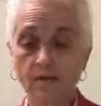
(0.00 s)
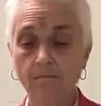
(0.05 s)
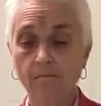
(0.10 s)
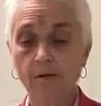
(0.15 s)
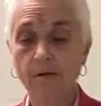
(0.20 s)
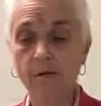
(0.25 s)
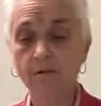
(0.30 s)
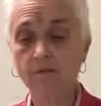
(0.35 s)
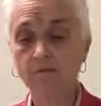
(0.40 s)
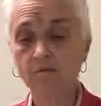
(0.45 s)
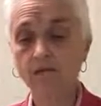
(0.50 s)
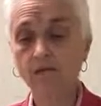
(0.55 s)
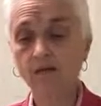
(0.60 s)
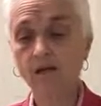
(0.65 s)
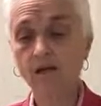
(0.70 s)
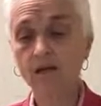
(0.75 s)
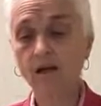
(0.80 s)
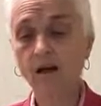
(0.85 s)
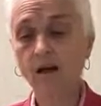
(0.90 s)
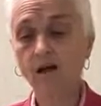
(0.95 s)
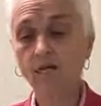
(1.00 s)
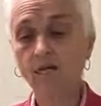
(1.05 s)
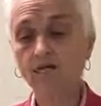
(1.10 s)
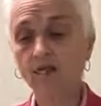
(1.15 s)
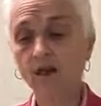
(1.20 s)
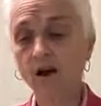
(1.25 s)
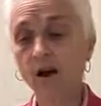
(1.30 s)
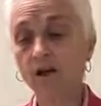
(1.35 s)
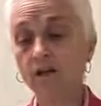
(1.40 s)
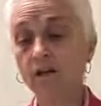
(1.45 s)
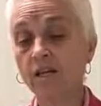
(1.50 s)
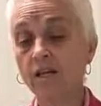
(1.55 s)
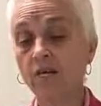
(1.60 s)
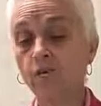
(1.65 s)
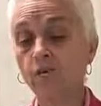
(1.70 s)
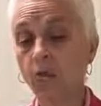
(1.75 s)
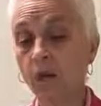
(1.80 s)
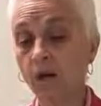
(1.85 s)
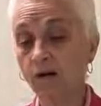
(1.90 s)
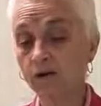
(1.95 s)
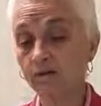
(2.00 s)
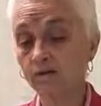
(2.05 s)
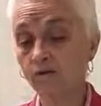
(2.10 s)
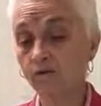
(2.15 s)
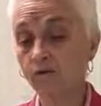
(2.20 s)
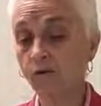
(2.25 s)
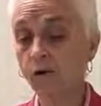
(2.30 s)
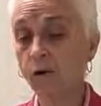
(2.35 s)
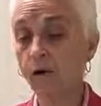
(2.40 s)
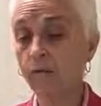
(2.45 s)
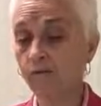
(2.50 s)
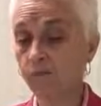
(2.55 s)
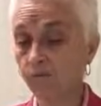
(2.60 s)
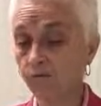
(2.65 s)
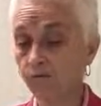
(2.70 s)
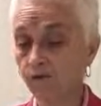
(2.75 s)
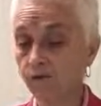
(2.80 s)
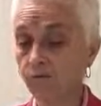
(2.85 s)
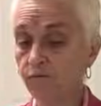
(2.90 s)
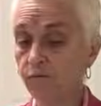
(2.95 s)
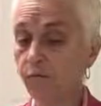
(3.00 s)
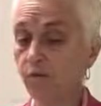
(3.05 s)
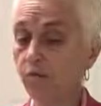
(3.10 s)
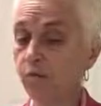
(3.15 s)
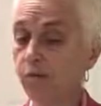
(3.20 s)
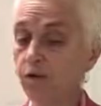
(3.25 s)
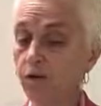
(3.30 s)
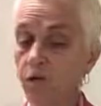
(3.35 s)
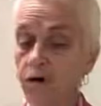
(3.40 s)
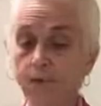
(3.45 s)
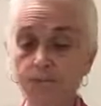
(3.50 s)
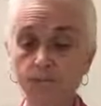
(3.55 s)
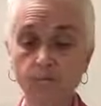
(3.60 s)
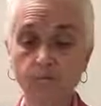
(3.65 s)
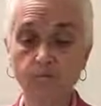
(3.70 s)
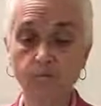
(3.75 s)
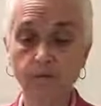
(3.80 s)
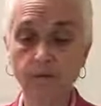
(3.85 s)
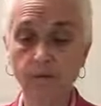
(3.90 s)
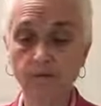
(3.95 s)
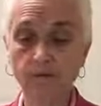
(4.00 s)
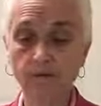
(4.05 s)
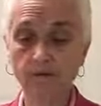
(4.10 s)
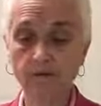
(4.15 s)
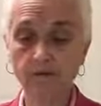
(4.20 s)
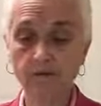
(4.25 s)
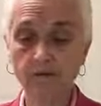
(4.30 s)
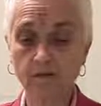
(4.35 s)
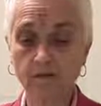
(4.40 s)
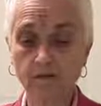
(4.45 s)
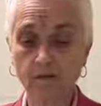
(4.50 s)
made him see how far he was from the fulfillment of his purpose.